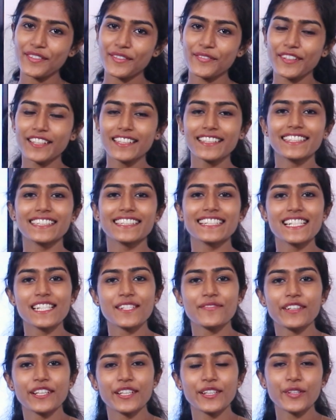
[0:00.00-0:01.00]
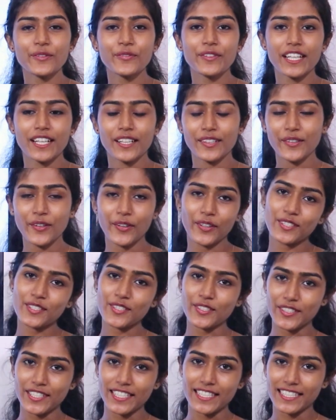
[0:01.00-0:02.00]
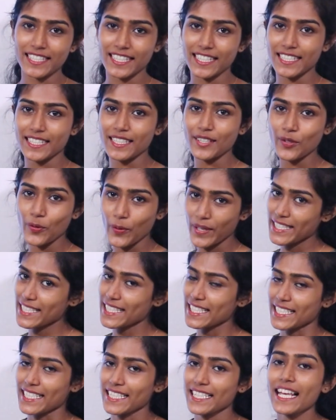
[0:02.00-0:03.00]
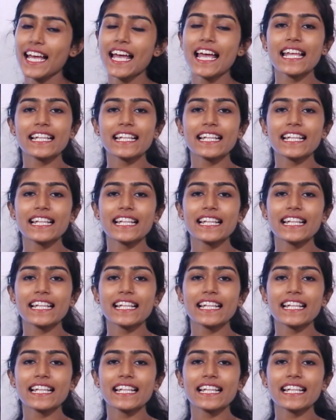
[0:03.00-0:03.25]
everyone, in this video we are going to discuss the questions